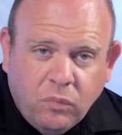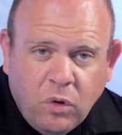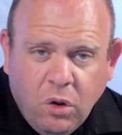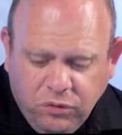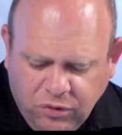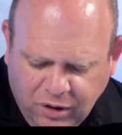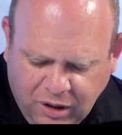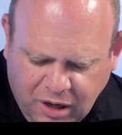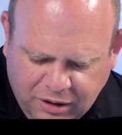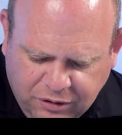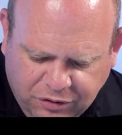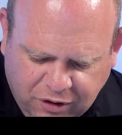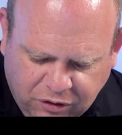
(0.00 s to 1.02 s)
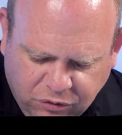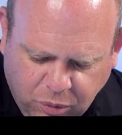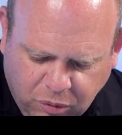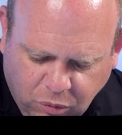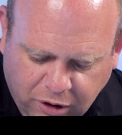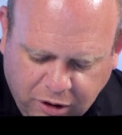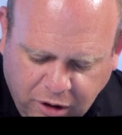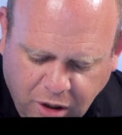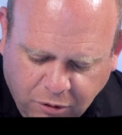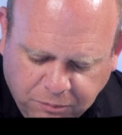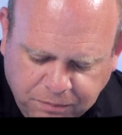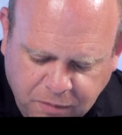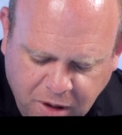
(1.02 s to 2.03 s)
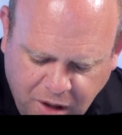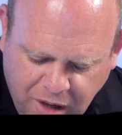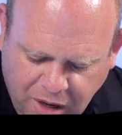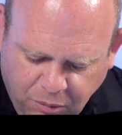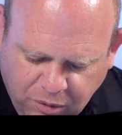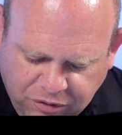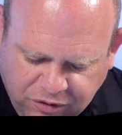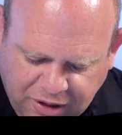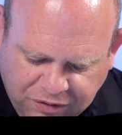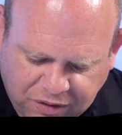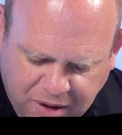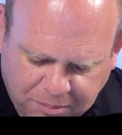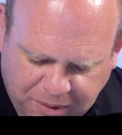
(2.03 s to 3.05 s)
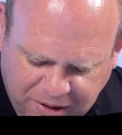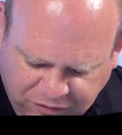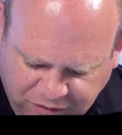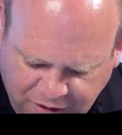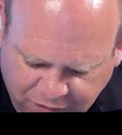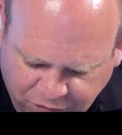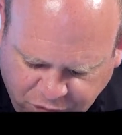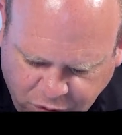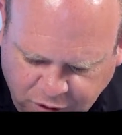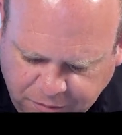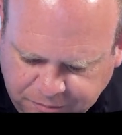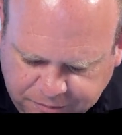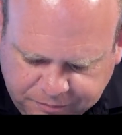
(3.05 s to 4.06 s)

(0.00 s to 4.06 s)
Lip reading: Those are the kind of things we want to know. And we set that baseline for it.